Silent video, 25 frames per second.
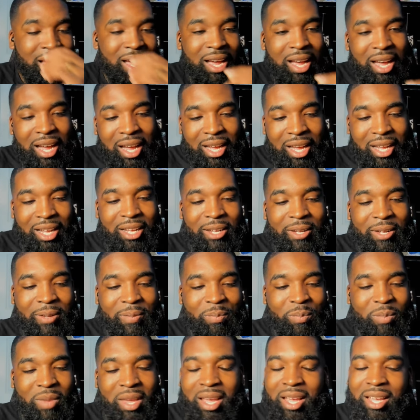Oh
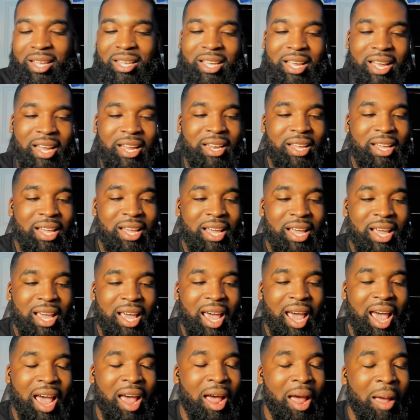man, God,
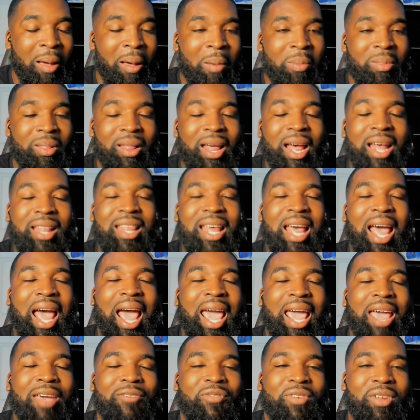I, am glad that I
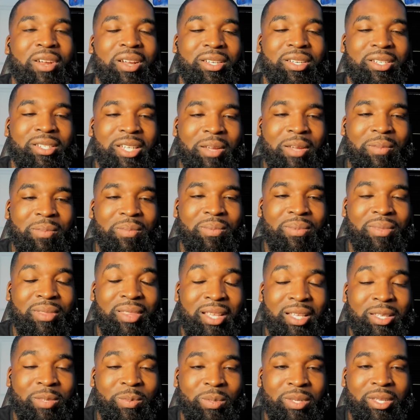had finished up
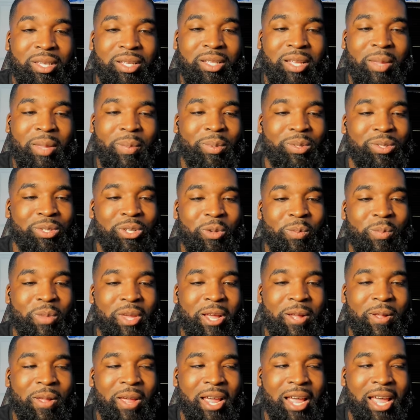this particular episode,
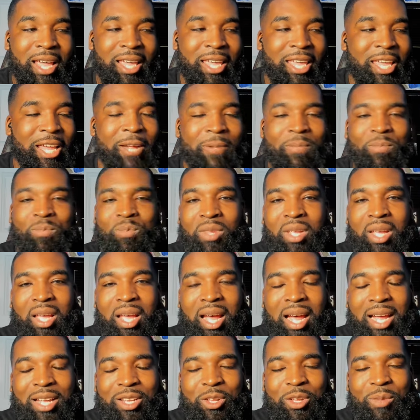man. I, again,
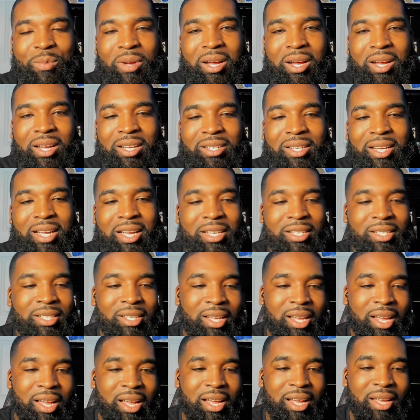I do apologize.
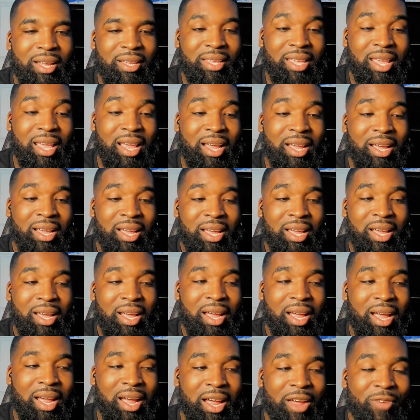Uh, yeah.
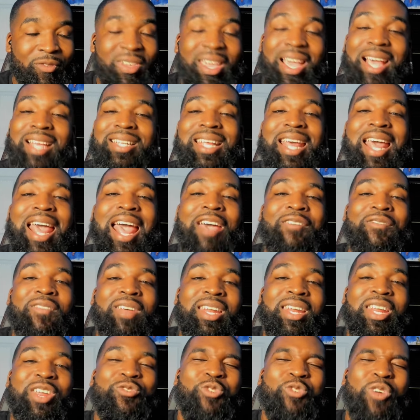Uh, if you guys have
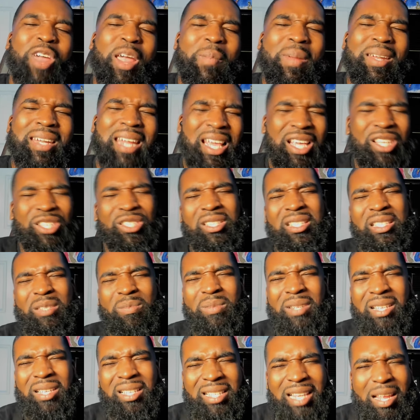any recommendations,
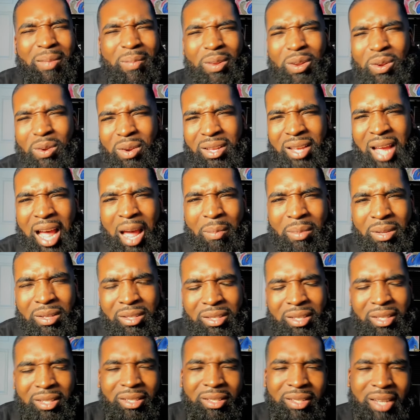please let me know in the comment
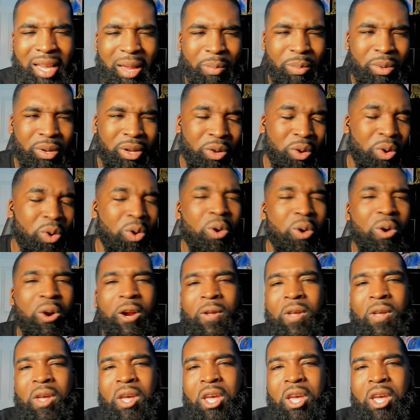section down below. Or,